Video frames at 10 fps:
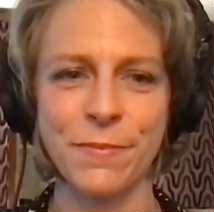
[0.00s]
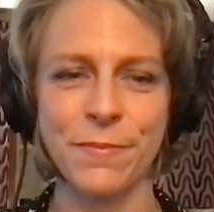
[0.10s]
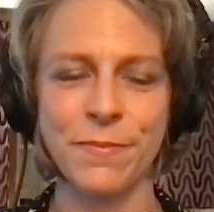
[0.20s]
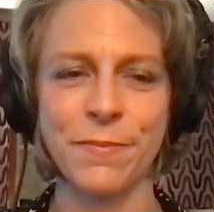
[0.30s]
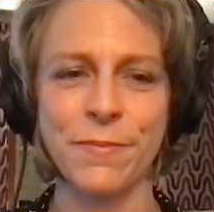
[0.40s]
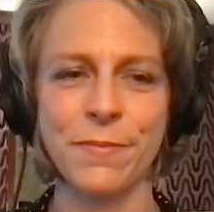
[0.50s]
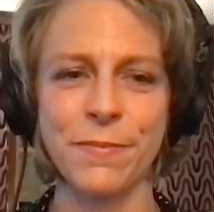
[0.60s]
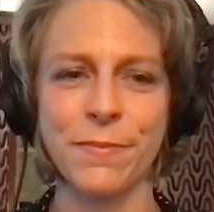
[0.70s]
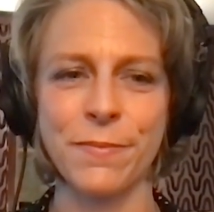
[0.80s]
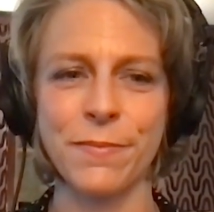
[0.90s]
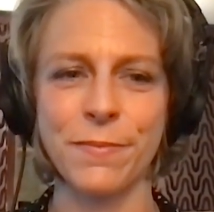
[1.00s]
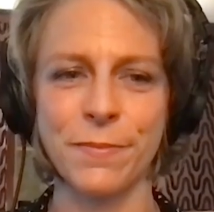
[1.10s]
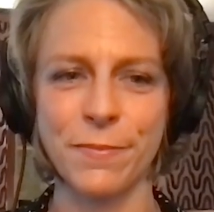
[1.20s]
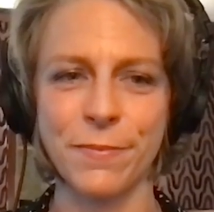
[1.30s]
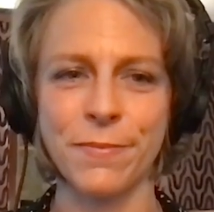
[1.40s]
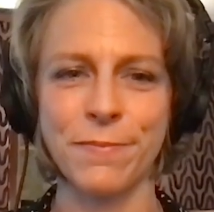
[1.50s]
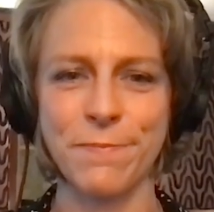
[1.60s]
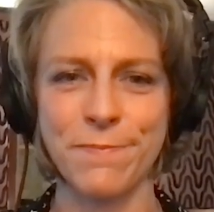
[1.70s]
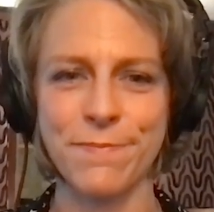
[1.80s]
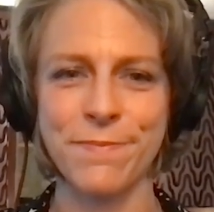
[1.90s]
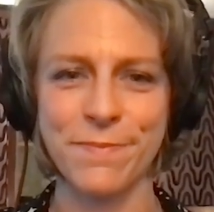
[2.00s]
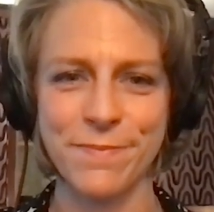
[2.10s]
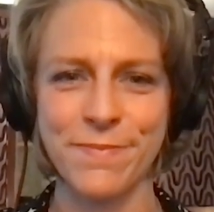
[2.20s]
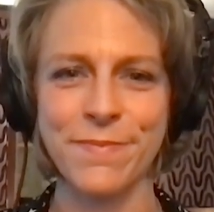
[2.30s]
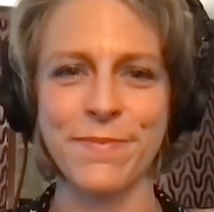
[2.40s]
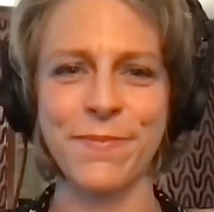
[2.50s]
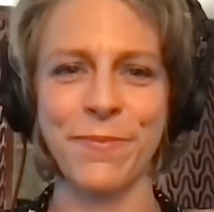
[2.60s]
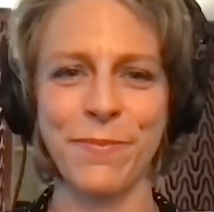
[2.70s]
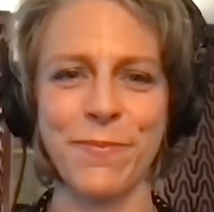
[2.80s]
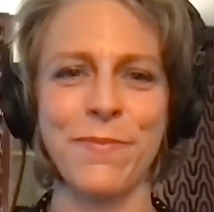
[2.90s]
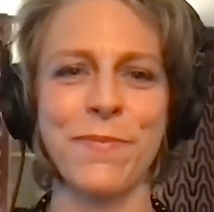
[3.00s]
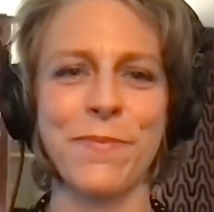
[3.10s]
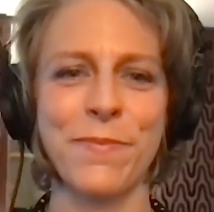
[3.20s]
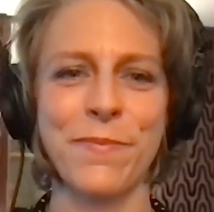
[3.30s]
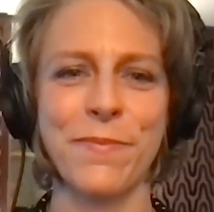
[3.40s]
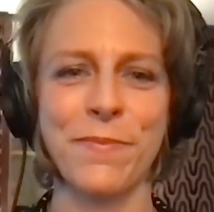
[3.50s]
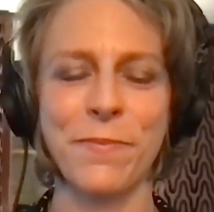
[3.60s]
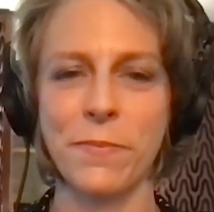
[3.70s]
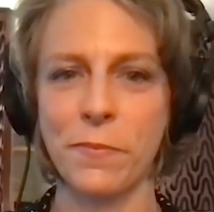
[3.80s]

The person shown says nothing.